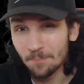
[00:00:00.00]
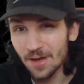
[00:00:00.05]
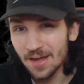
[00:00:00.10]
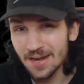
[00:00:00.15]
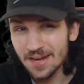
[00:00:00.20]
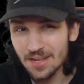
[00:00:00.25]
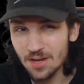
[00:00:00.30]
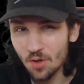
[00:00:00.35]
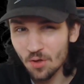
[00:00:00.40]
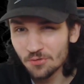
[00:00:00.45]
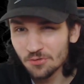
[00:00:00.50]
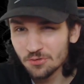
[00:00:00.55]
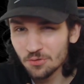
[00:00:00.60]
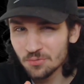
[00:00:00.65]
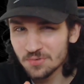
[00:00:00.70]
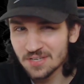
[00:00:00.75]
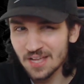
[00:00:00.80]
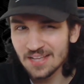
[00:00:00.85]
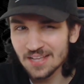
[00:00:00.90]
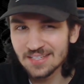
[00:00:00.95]
but it also
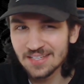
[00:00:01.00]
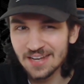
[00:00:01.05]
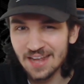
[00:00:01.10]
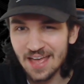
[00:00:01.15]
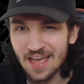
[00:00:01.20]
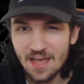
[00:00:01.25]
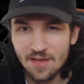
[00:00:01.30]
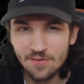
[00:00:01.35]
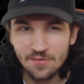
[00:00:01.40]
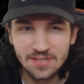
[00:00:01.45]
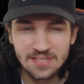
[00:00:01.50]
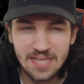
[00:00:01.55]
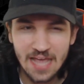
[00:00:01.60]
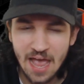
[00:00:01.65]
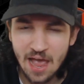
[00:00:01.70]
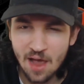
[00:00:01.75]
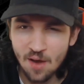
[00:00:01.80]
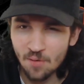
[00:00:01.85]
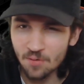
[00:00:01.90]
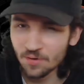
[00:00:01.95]
doesn't have a
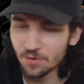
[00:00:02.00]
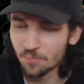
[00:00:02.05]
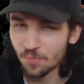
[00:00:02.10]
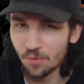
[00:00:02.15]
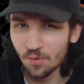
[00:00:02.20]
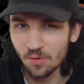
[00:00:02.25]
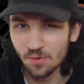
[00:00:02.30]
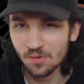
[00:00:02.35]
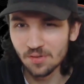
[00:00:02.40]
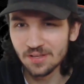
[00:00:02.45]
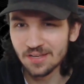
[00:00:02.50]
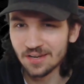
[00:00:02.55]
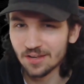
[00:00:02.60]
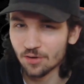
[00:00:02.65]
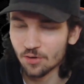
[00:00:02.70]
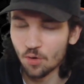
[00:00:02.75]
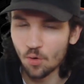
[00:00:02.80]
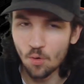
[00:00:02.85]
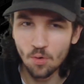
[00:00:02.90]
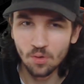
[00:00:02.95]
tower to pull in a
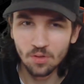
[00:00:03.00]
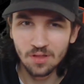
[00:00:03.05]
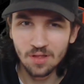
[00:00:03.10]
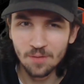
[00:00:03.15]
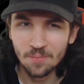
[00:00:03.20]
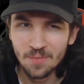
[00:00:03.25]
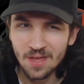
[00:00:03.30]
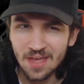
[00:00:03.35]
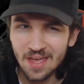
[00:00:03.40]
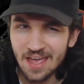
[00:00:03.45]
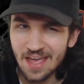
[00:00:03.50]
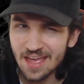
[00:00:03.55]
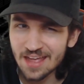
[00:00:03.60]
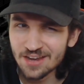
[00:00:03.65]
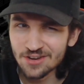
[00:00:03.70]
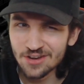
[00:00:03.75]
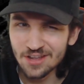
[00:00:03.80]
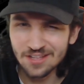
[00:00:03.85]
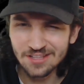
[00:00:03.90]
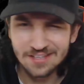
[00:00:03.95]
golem,
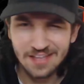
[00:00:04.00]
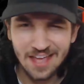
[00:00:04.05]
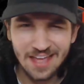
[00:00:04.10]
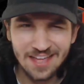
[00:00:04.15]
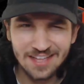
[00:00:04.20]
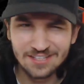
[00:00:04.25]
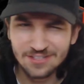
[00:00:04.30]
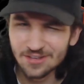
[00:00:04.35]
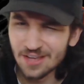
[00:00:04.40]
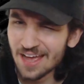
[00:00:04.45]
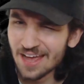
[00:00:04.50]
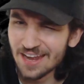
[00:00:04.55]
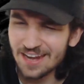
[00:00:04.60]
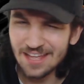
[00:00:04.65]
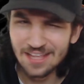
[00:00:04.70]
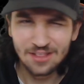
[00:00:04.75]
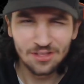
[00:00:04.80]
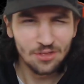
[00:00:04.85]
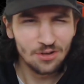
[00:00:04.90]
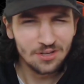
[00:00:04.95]
and
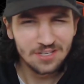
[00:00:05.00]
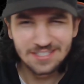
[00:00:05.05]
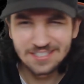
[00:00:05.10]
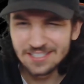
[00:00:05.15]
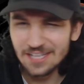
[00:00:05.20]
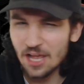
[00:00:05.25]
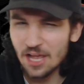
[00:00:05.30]
it looks